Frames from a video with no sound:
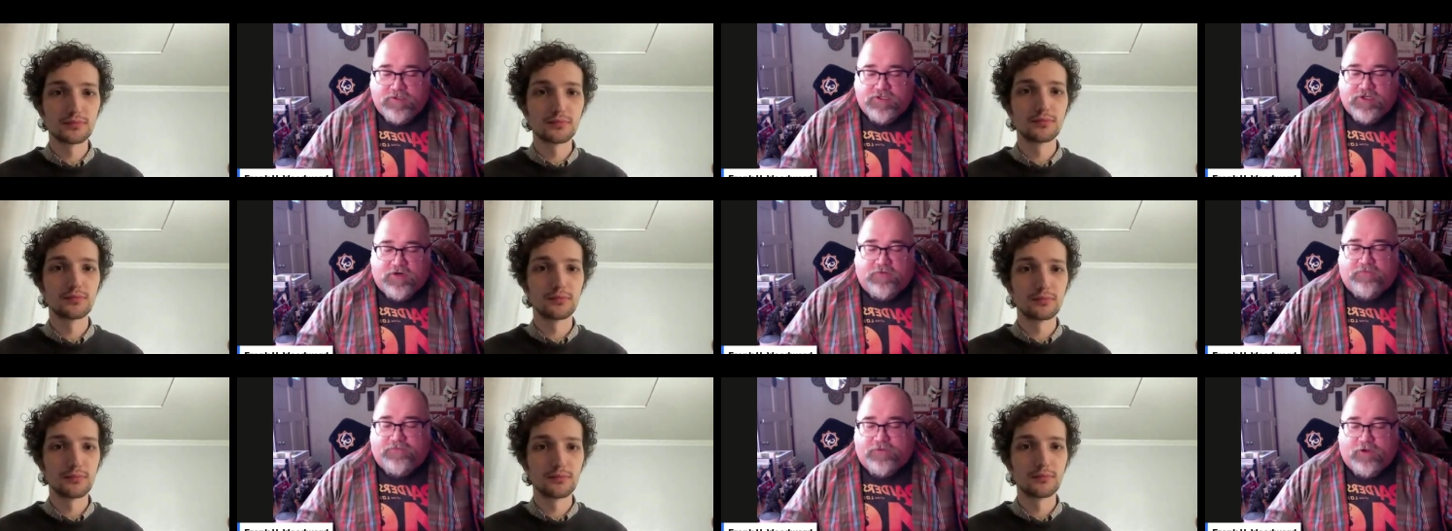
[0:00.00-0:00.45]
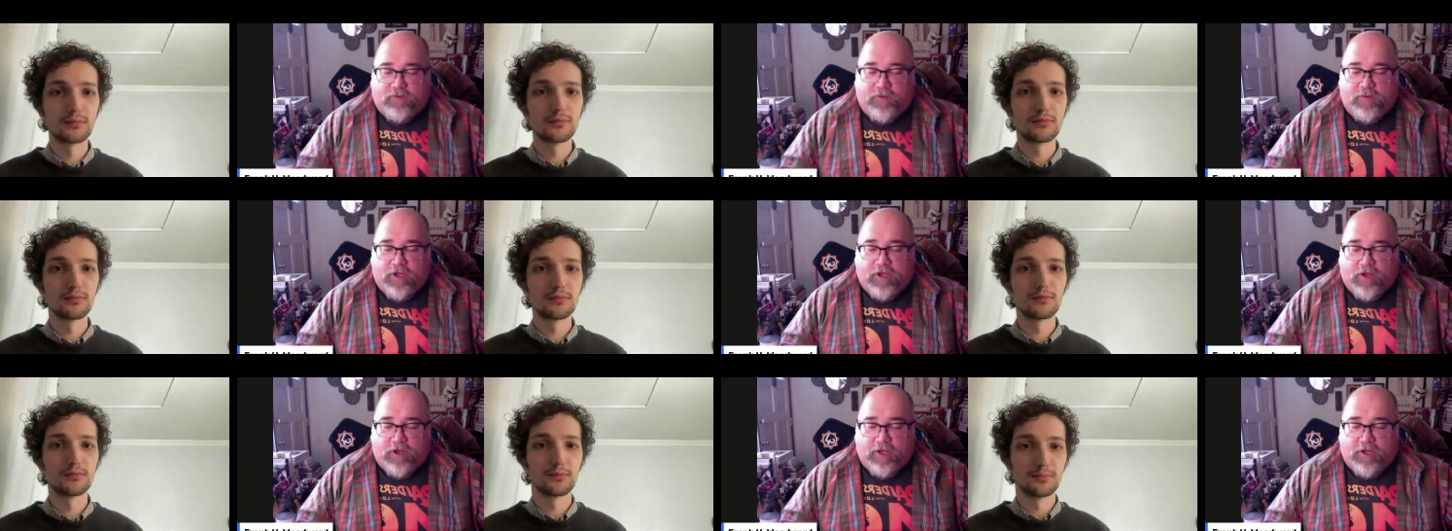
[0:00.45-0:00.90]
Speaker 1: start filming
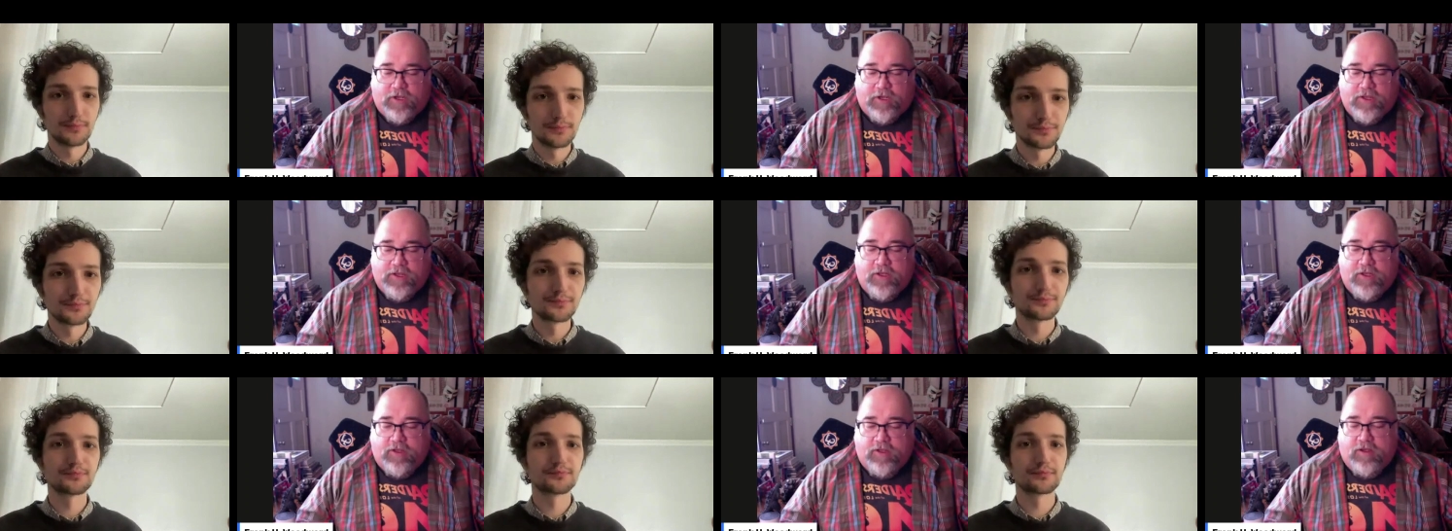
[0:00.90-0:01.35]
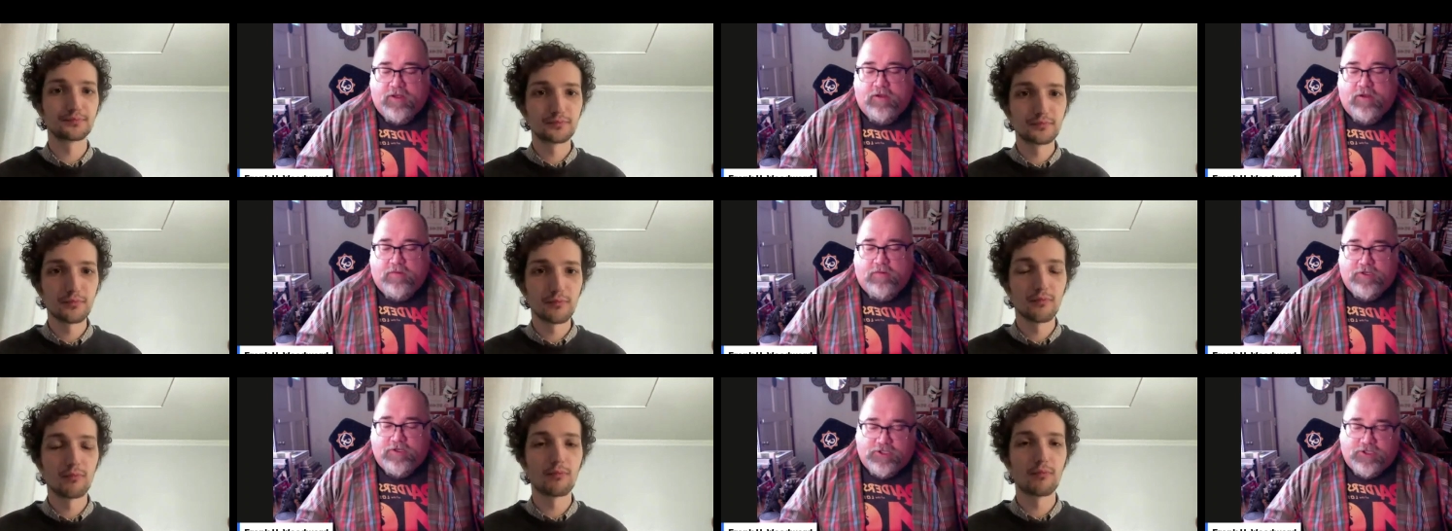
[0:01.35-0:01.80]
on it,
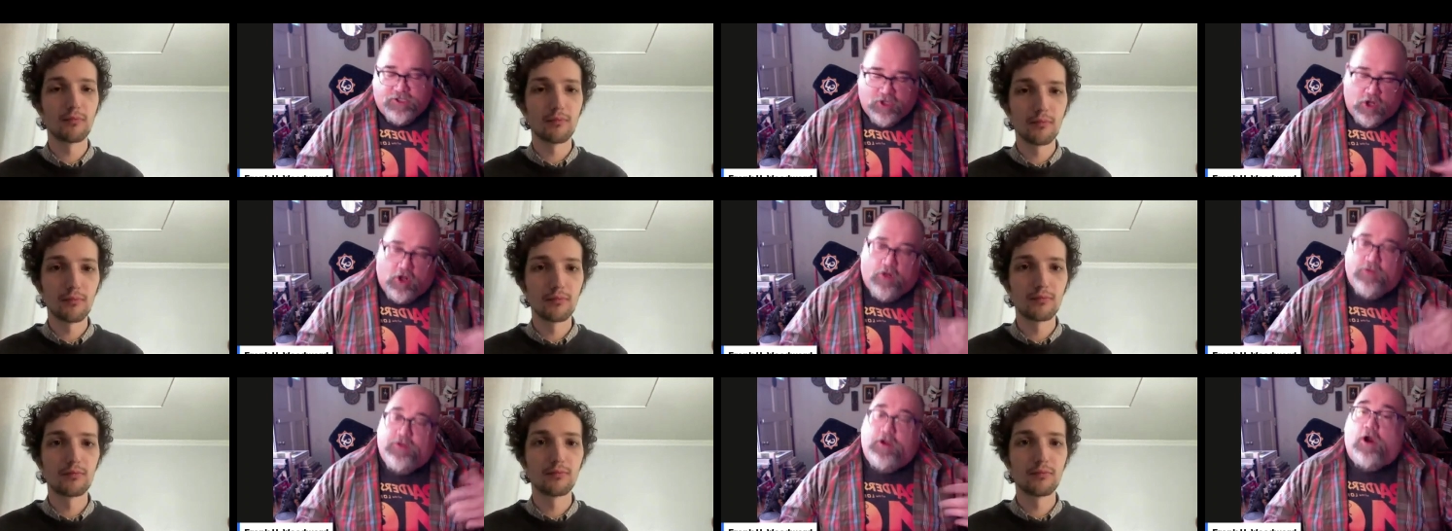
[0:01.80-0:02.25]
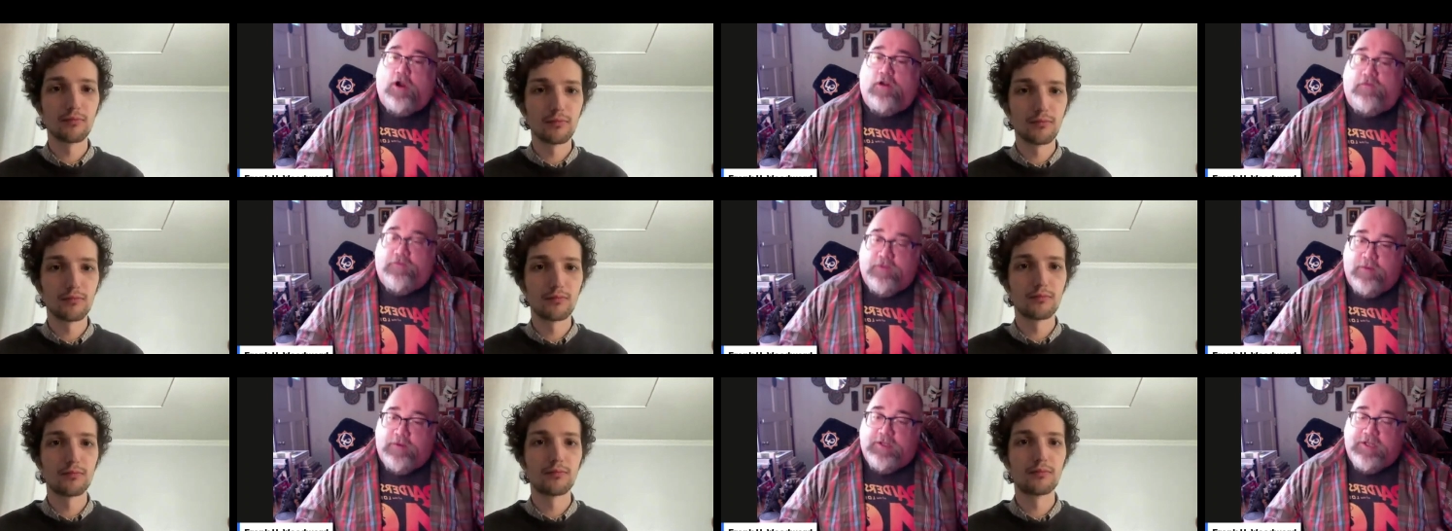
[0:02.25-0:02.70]
which is called "The Art of
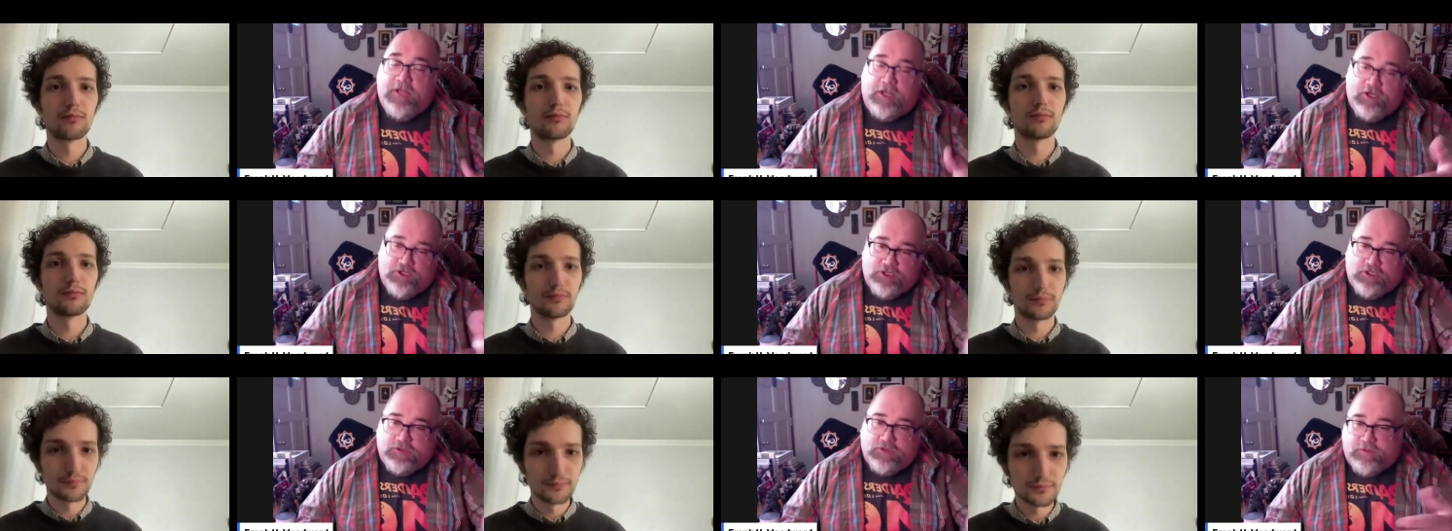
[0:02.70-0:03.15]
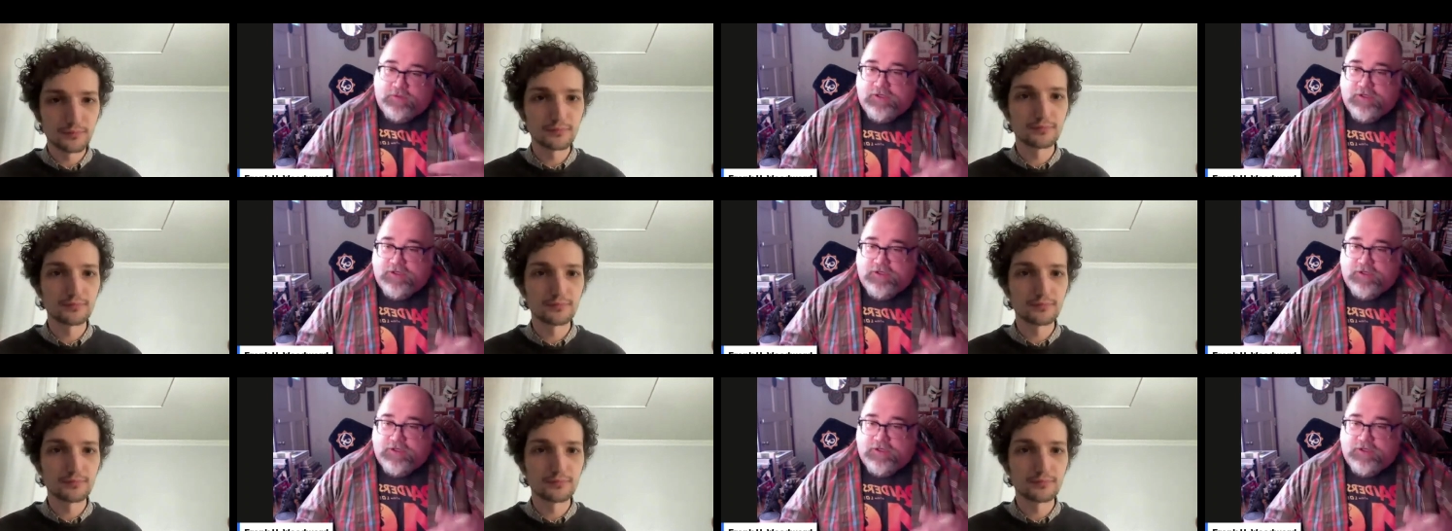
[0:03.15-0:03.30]
Limitations," which